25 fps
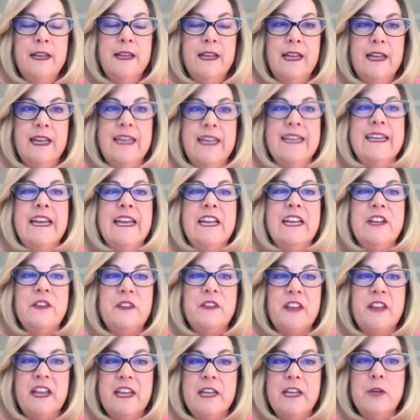
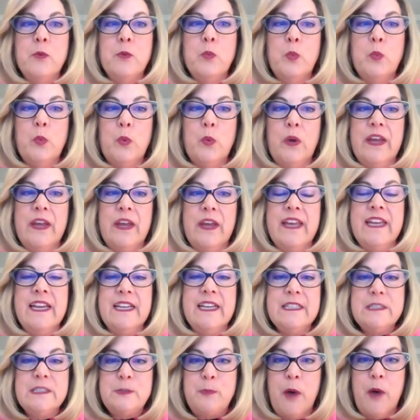it
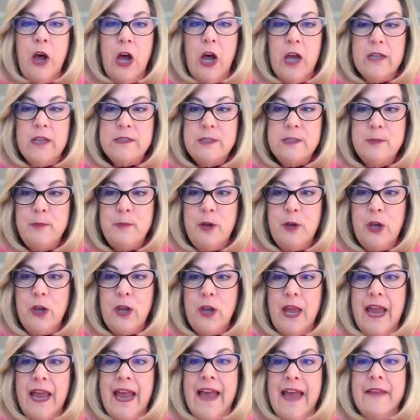is possible
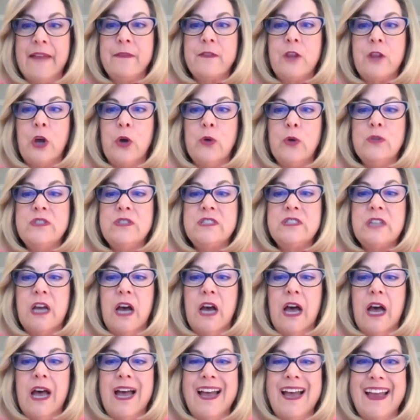at those
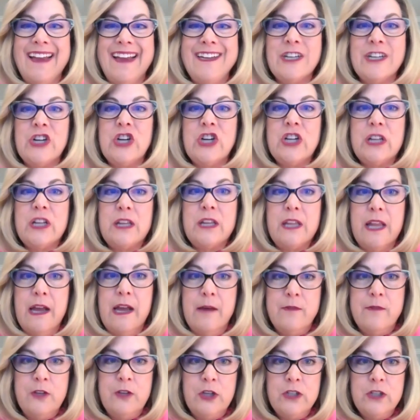higher
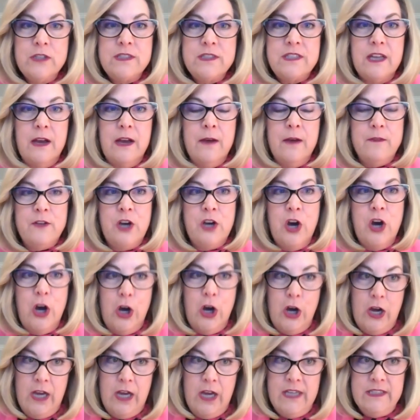levels of
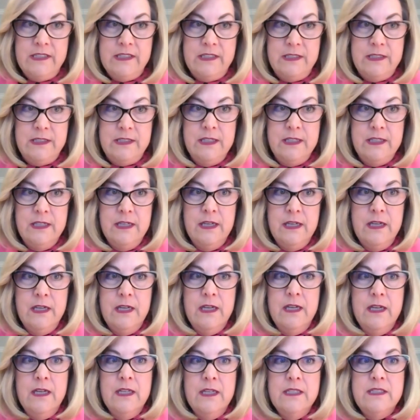cost.
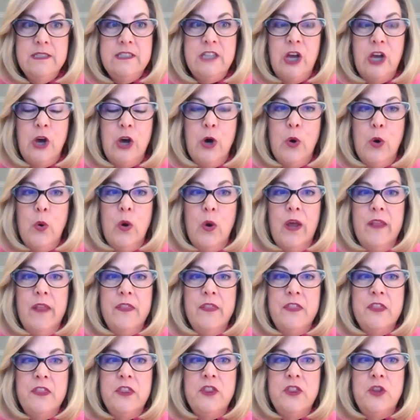So
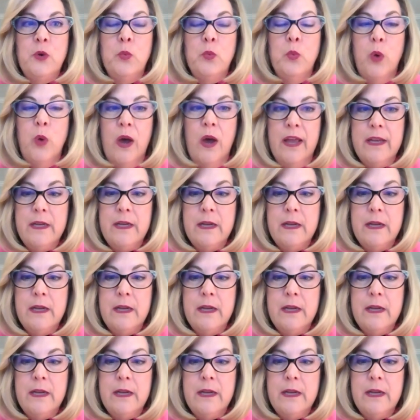the one